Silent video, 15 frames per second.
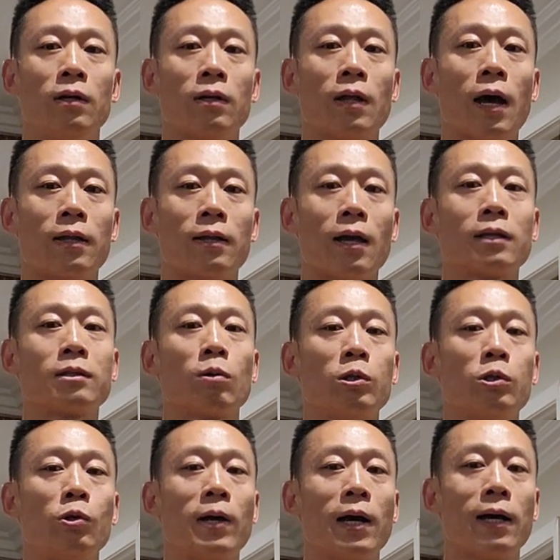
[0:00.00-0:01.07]
that that's
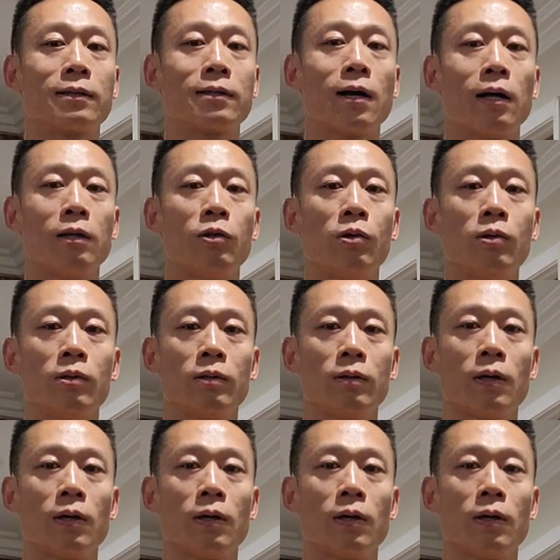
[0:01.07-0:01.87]
what you guys gotta do.